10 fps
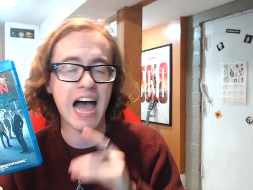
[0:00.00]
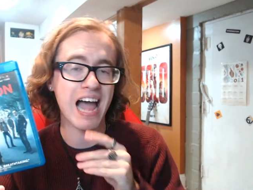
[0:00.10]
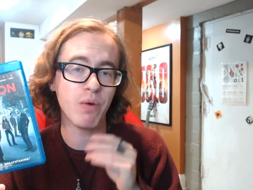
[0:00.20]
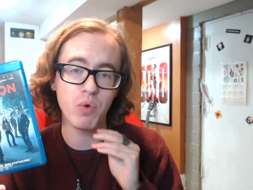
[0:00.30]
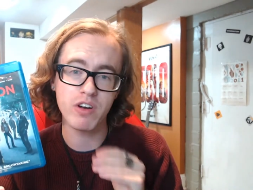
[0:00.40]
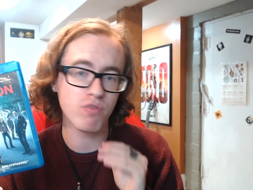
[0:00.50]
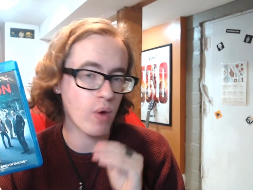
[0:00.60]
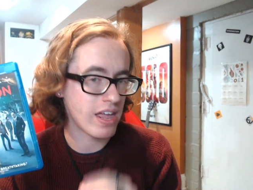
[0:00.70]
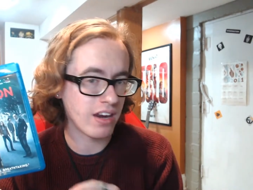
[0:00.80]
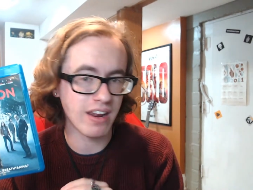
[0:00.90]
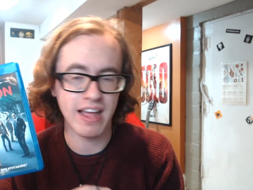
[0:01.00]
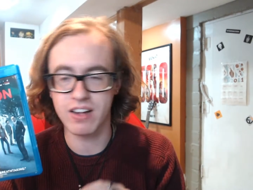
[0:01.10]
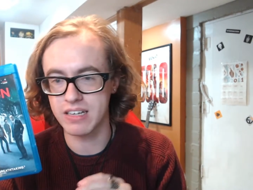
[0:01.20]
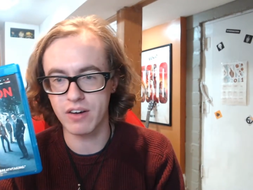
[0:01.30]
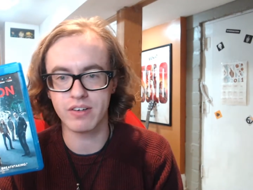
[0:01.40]
I would have waited and
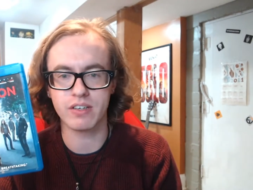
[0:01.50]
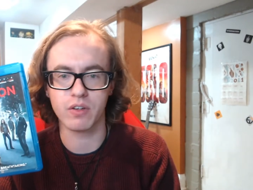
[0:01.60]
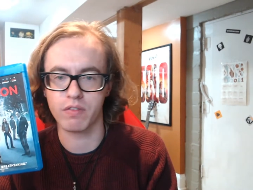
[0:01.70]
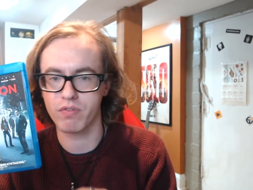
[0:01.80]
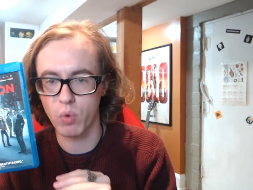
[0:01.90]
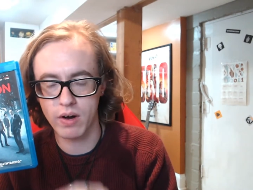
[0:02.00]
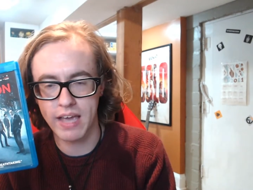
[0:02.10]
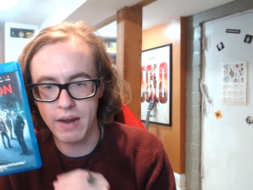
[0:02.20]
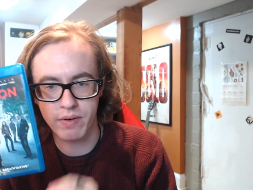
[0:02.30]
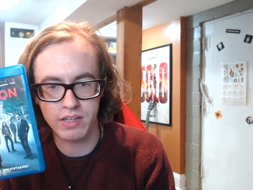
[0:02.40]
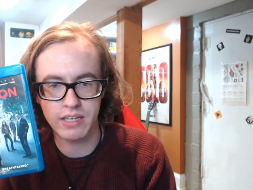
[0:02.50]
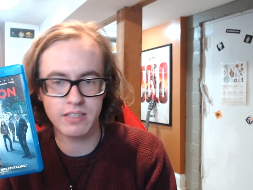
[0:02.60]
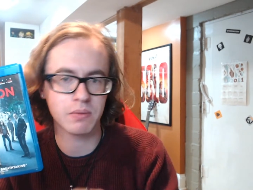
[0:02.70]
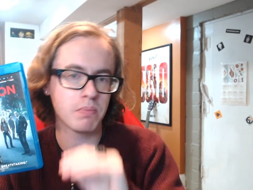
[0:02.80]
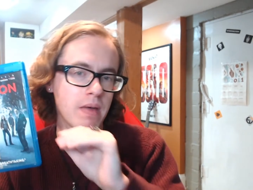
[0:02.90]
held out until a 4K
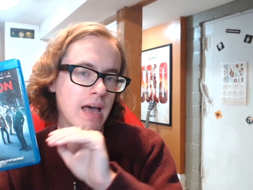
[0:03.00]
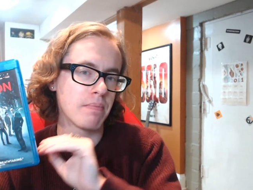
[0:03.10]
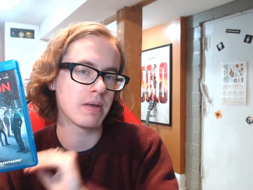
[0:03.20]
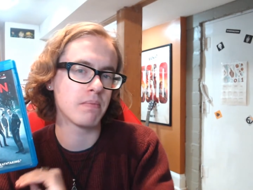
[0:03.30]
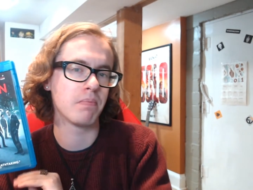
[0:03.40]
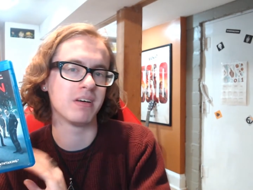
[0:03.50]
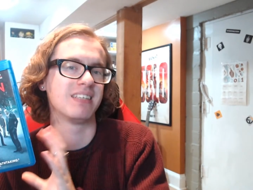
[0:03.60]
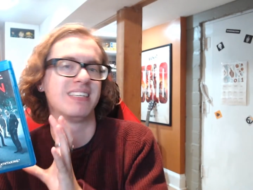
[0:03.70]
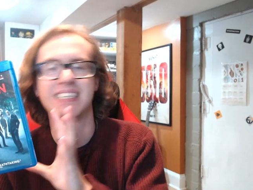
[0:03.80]
release happened, but